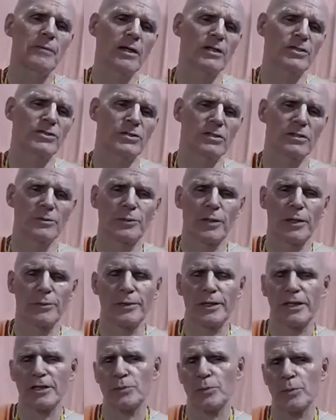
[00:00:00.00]
Srila
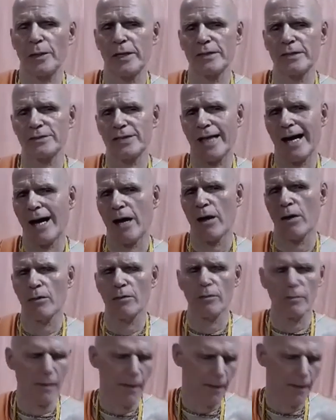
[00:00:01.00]
Prabhupada explains how